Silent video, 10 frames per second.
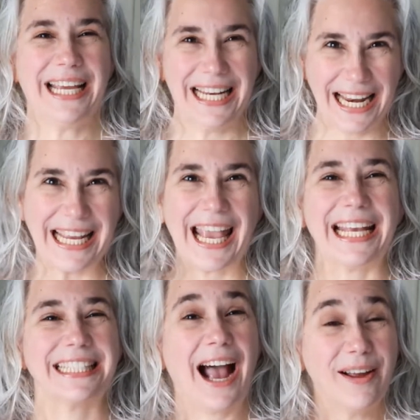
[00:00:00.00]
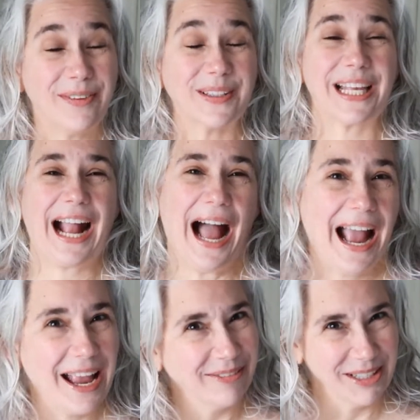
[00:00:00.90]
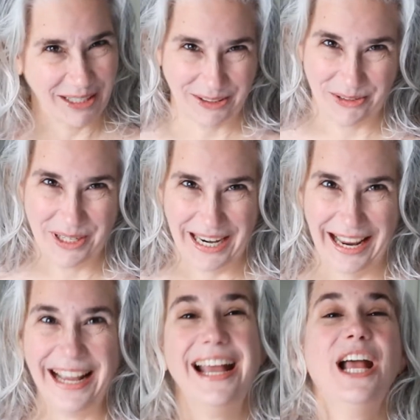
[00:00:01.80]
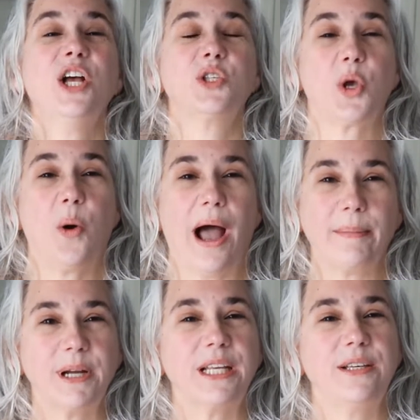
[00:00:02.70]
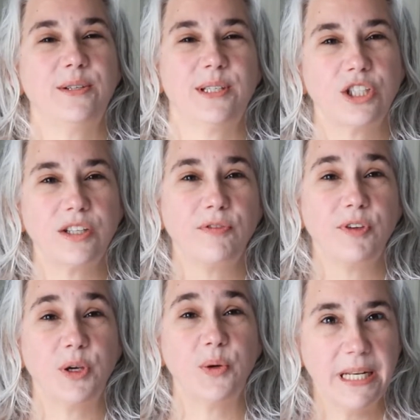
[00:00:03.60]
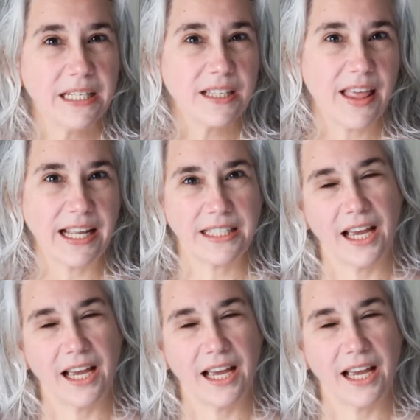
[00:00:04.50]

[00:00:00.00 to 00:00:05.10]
in any case, it feels like I have an extra day. So I'm gonna use just a few minutes of that